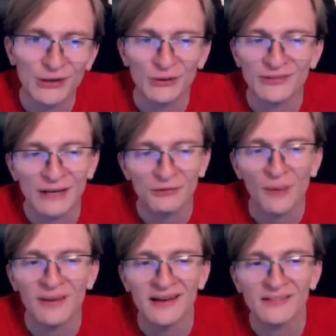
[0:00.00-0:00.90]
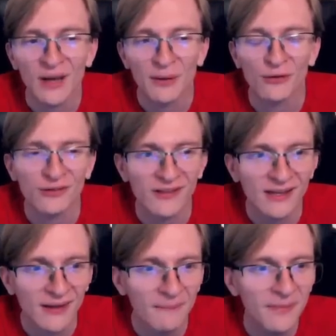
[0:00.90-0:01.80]
you safe swap it and it's up energy like
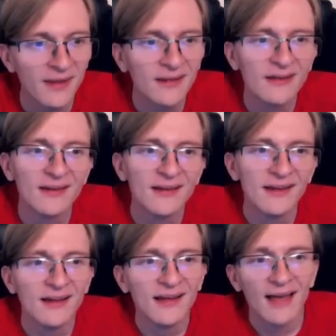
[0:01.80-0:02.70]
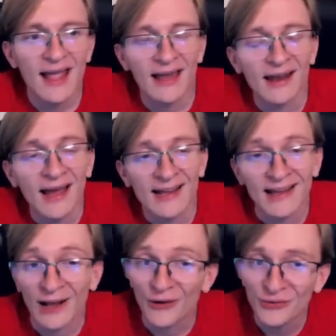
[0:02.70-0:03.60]
that. And
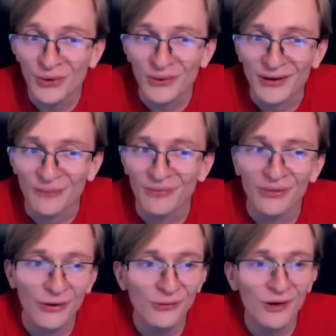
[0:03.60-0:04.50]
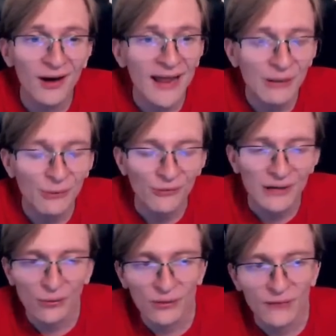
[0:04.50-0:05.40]
I also know here, they're not anywhere
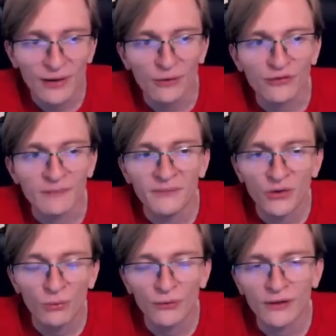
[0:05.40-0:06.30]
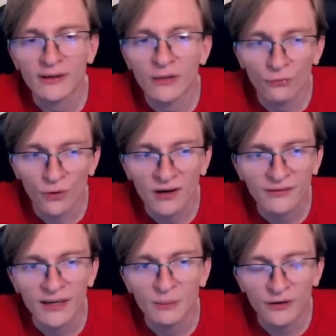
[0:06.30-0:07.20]
near enough energy to where they could get a Rock
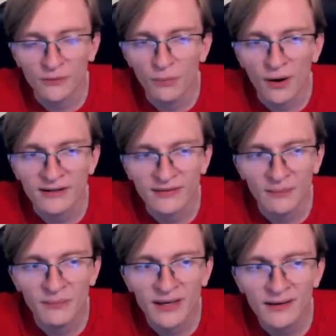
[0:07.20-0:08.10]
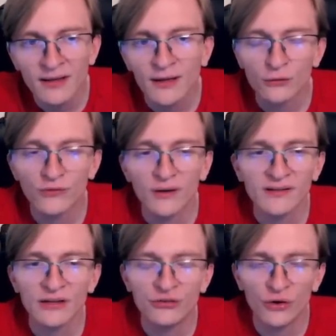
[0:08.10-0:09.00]
Slide plus a Body Slam bait. So as long as
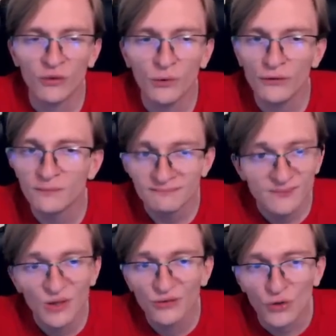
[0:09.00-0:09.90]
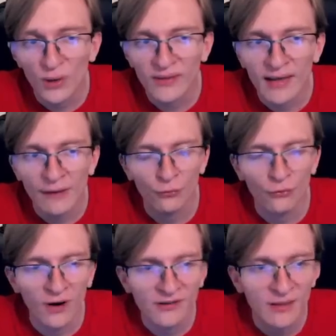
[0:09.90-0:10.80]
I shield a move, there's no way they ever
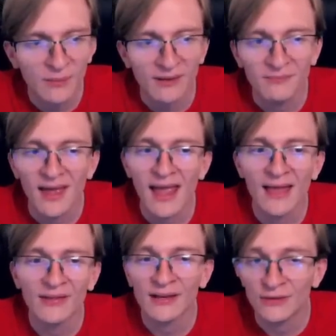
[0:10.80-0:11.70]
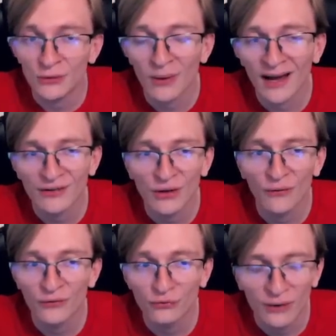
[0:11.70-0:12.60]
Rock Slide me. And they do actually go
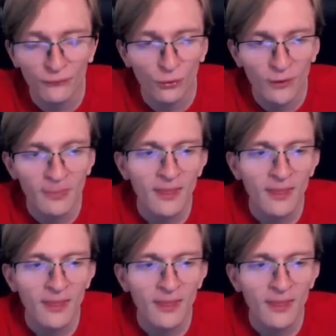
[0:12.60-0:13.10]
straight for it.